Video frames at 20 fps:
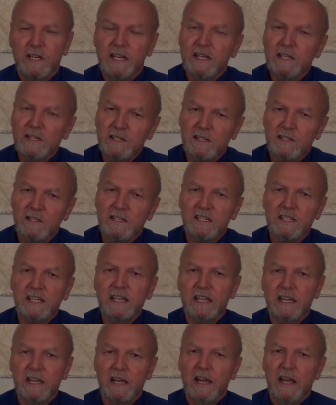test to
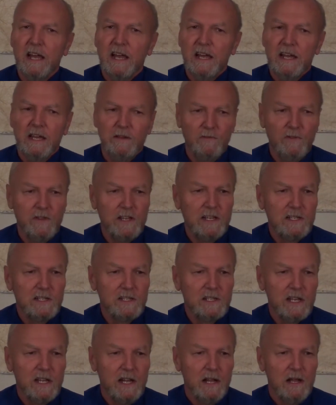see if
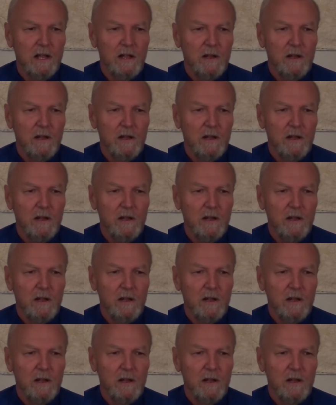these